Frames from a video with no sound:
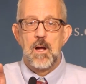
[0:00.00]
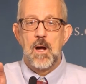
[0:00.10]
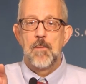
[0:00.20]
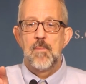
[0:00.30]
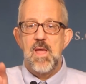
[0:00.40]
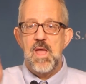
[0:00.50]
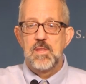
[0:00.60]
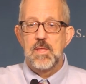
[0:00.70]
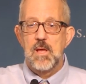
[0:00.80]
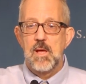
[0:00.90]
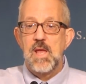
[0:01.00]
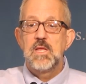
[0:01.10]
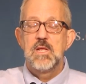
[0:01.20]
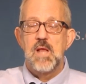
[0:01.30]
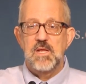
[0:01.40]
and
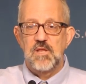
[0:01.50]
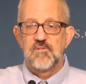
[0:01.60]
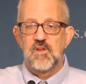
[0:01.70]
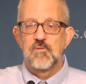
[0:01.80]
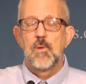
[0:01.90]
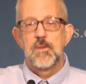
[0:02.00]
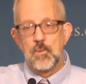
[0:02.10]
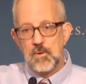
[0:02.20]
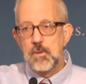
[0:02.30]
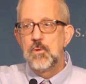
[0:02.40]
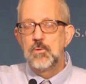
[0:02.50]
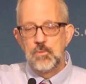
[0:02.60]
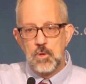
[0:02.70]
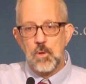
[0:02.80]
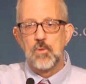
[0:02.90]
1896 when there were
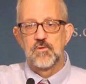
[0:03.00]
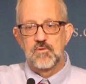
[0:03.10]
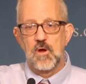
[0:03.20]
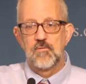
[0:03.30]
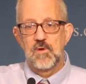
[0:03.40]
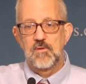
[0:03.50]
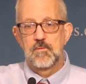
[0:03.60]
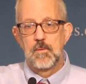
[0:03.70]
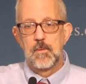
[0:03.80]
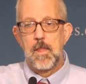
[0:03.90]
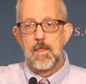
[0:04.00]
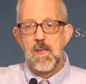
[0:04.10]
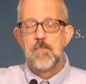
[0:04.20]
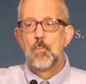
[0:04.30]
new gold discoveries and